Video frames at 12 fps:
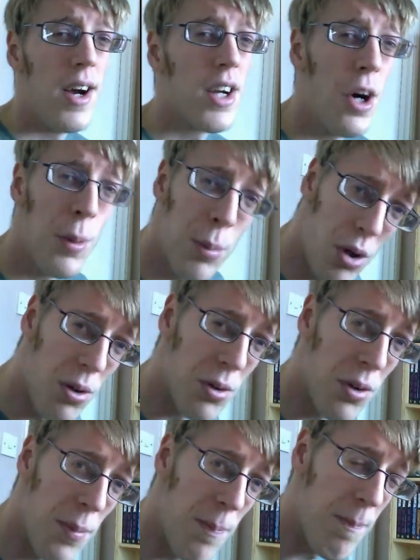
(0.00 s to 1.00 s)
Come
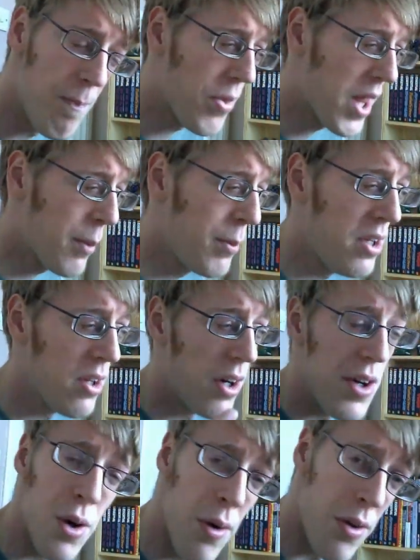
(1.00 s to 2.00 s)
on. I mean,
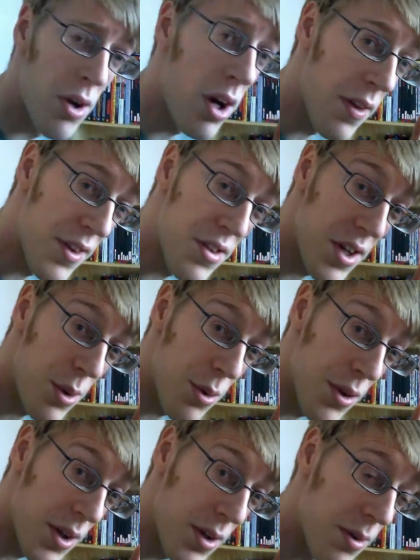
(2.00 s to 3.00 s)
I know there are others
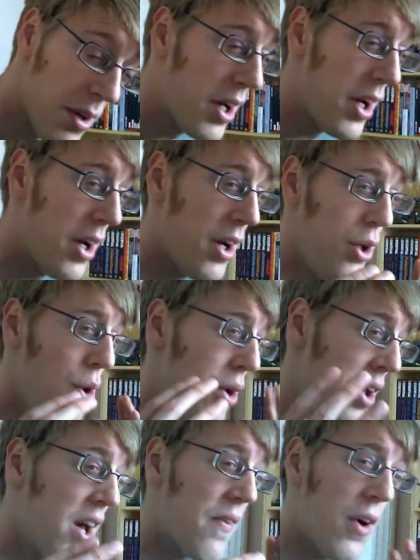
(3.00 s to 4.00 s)
out there. You
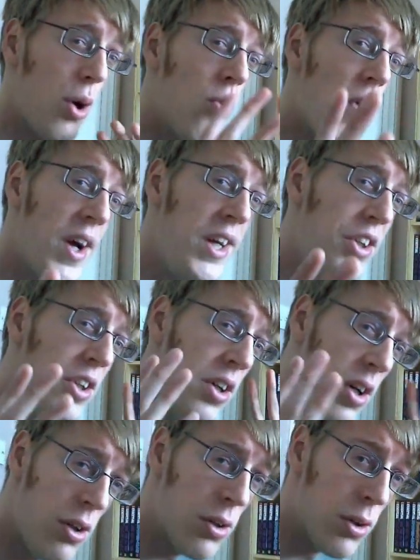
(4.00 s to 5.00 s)
can get the whole range in
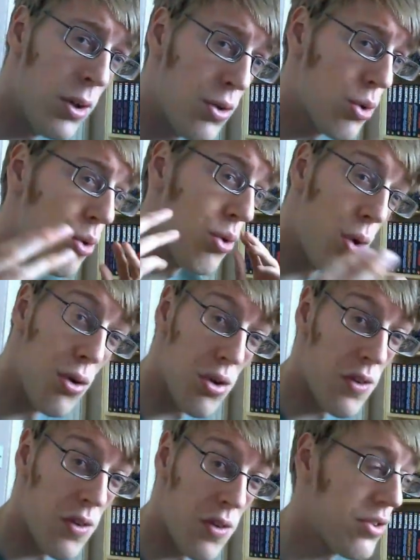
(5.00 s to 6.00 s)
Argos or Toys
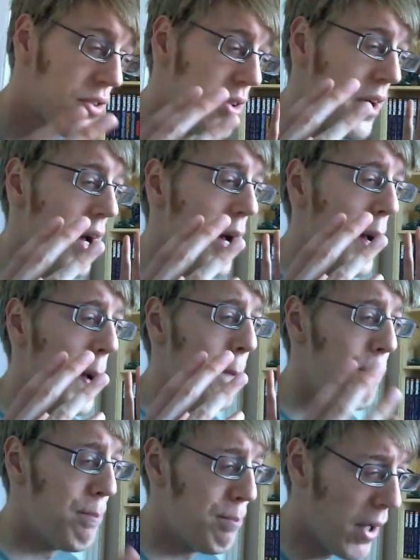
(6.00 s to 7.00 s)
R Us.
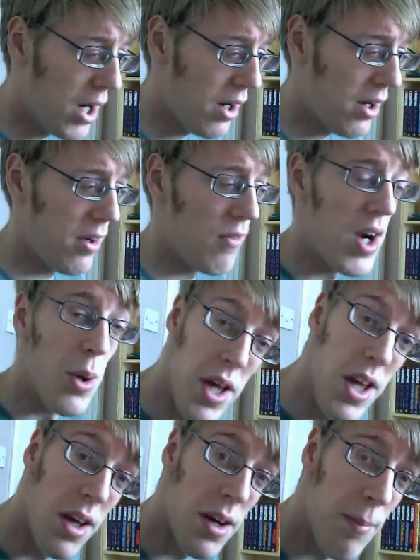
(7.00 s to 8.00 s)
But around
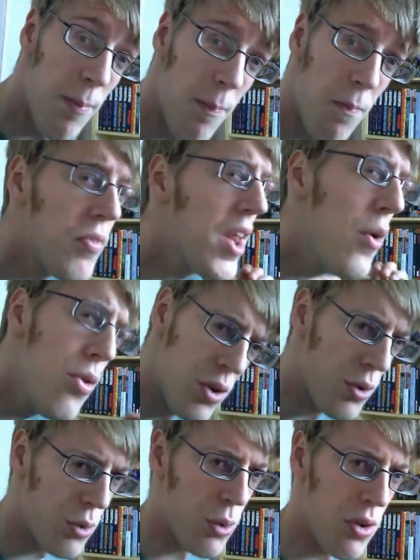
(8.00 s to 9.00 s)
here, there is
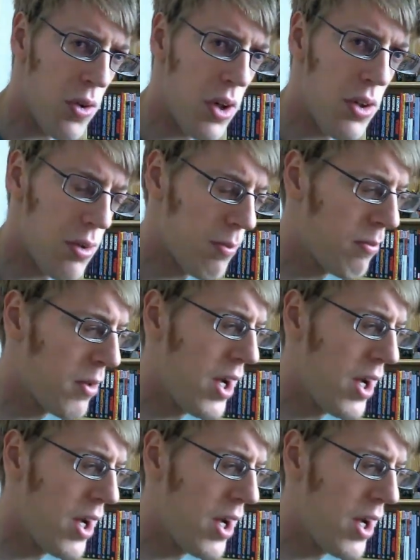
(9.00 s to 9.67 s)
no Toys R Us.